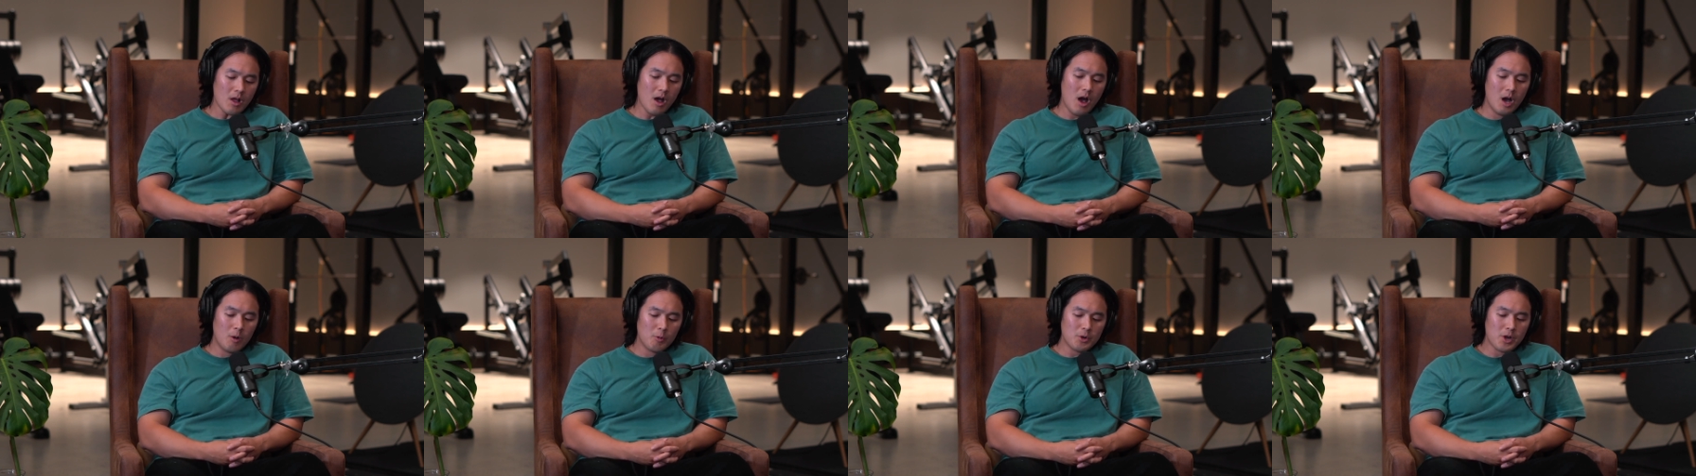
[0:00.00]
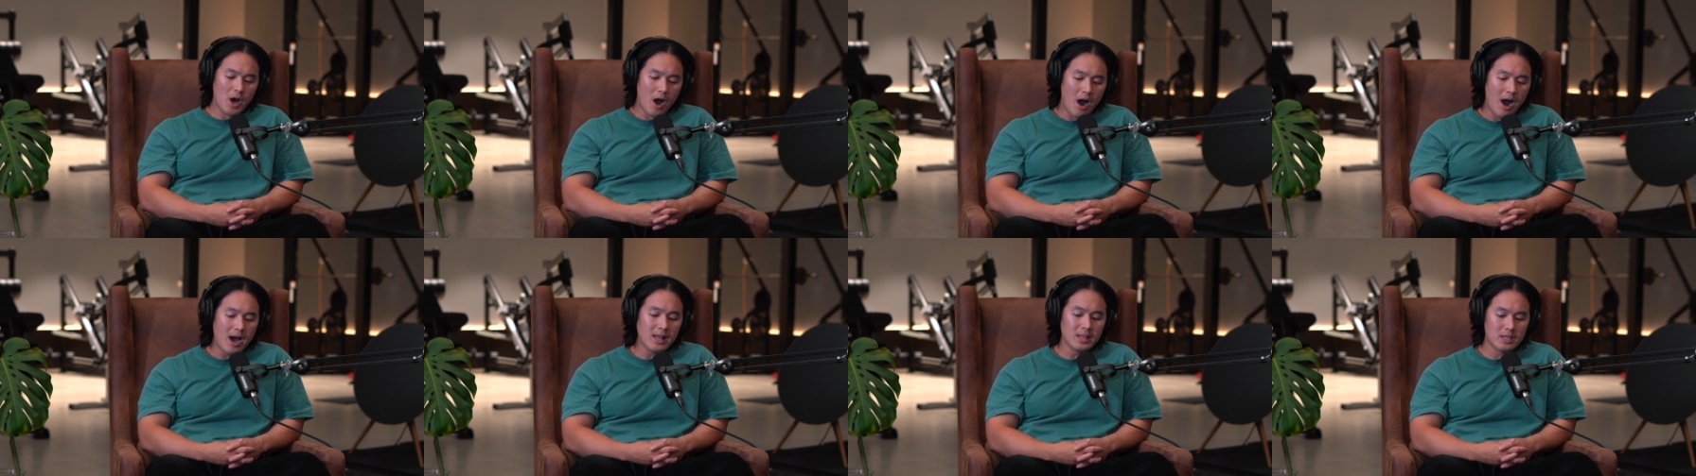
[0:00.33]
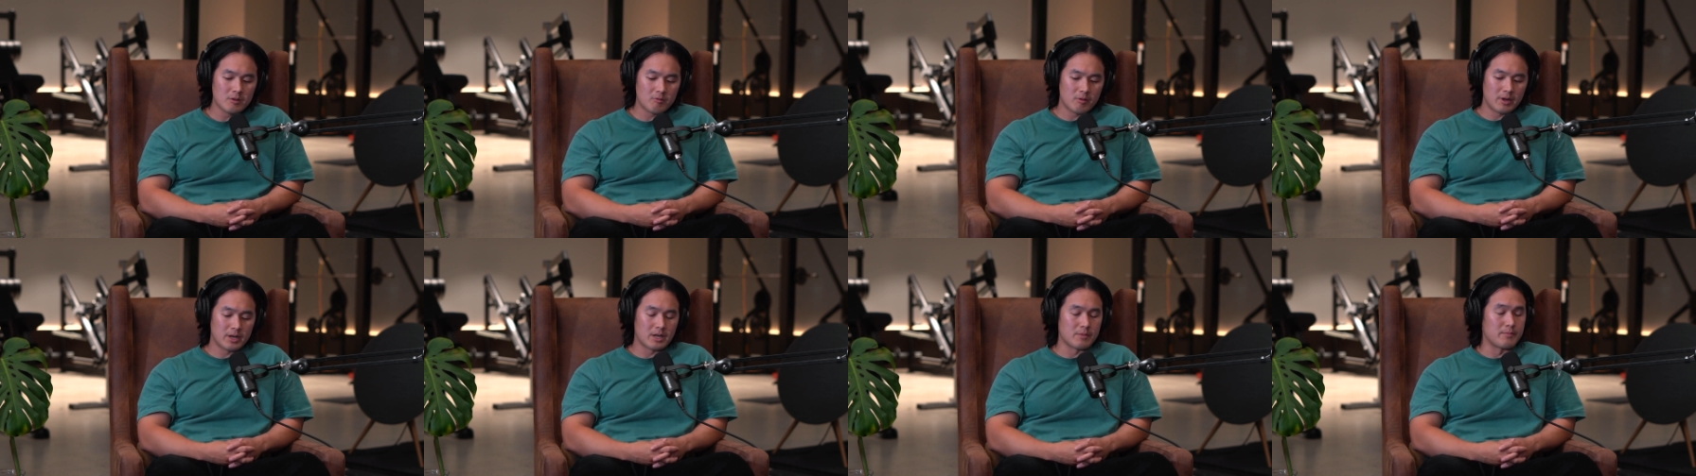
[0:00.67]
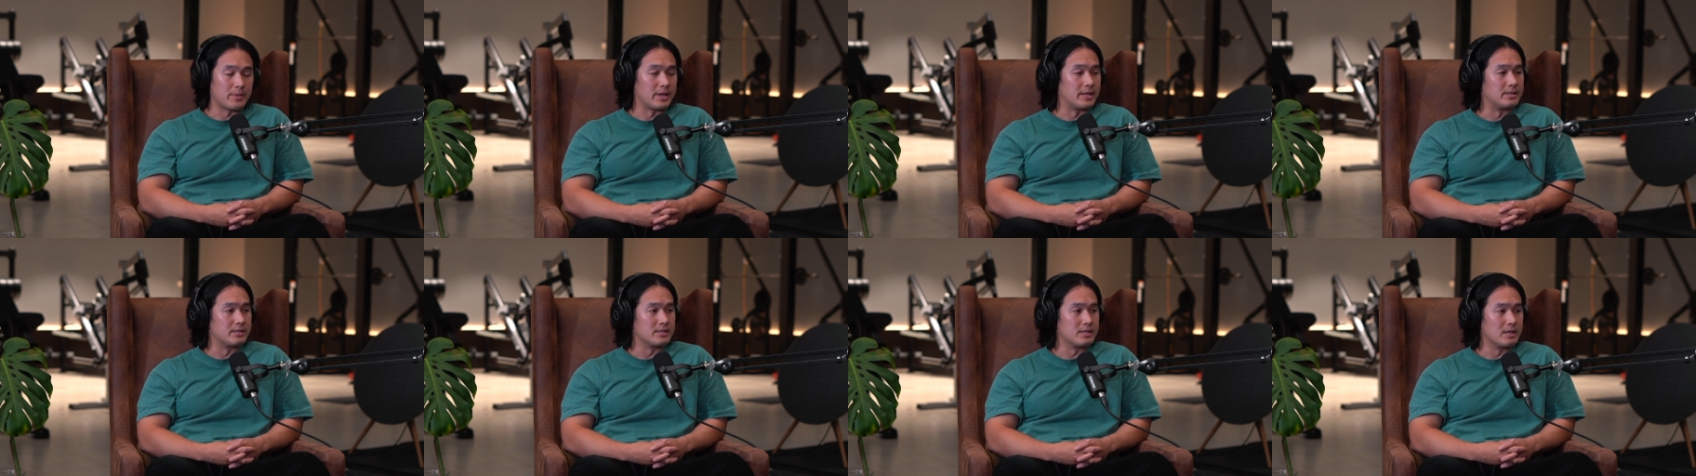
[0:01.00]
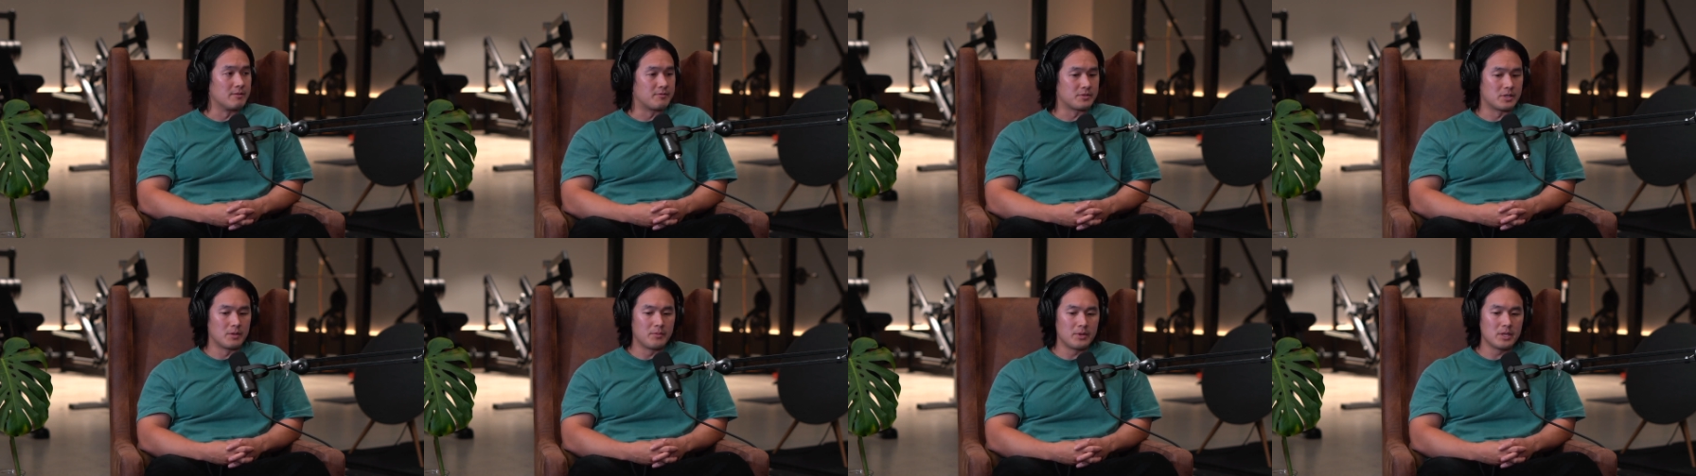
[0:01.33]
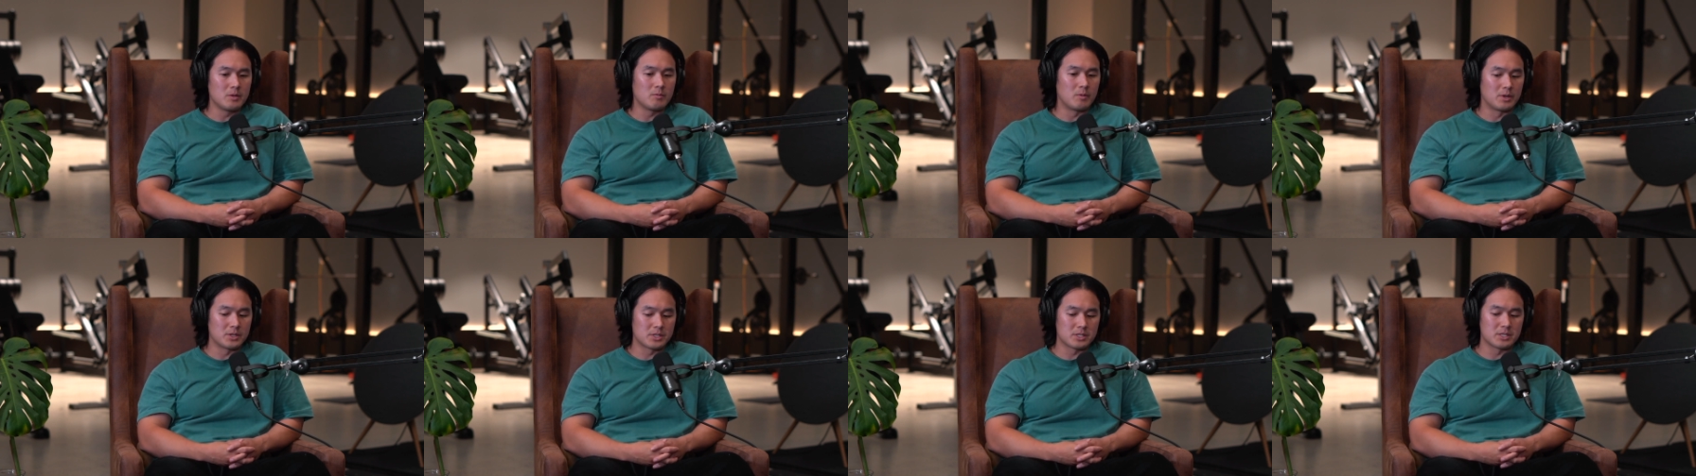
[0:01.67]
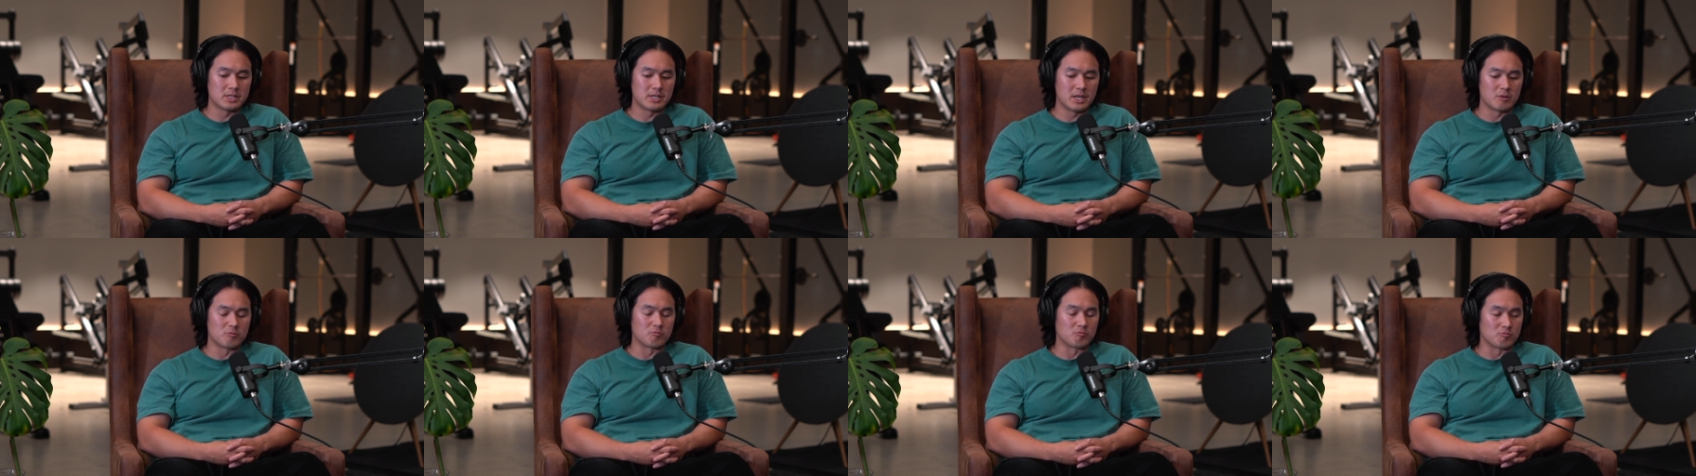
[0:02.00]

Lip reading: I would highly recommend, if somebody wants to get